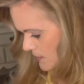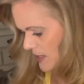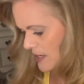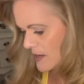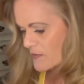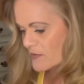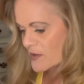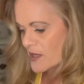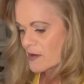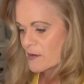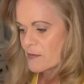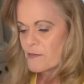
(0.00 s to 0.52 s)
give
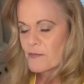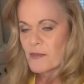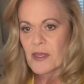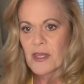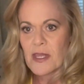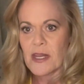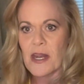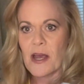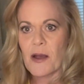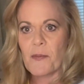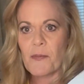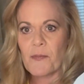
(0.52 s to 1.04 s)
you, you
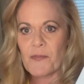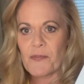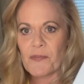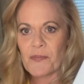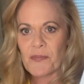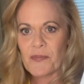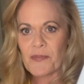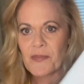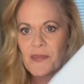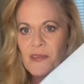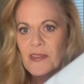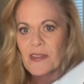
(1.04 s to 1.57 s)
know,
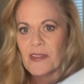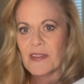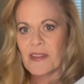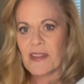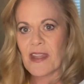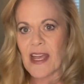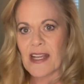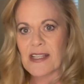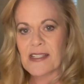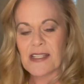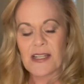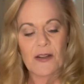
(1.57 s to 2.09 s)

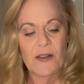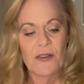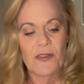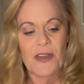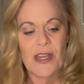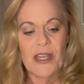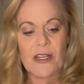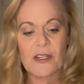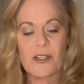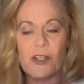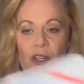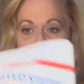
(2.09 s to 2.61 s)
nice little
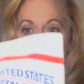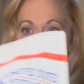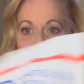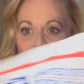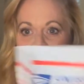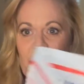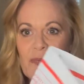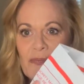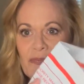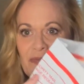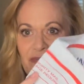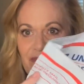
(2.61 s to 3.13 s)
thing to,
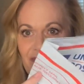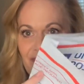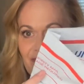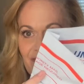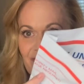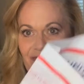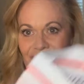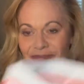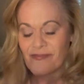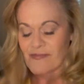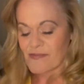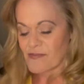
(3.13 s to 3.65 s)

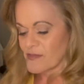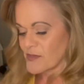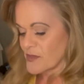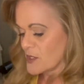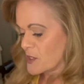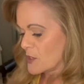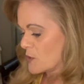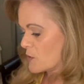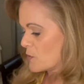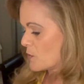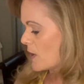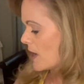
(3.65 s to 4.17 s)

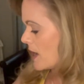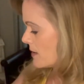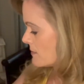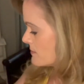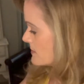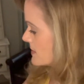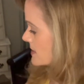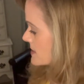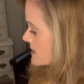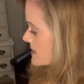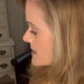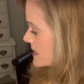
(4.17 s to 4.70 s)
to um,
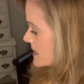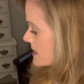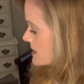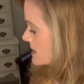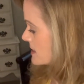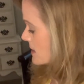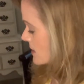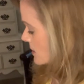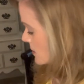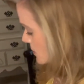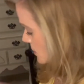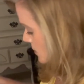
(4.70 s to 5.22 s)

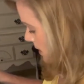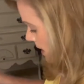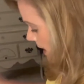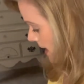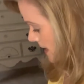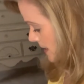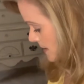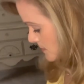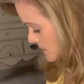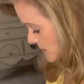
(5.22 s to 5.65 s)
send your items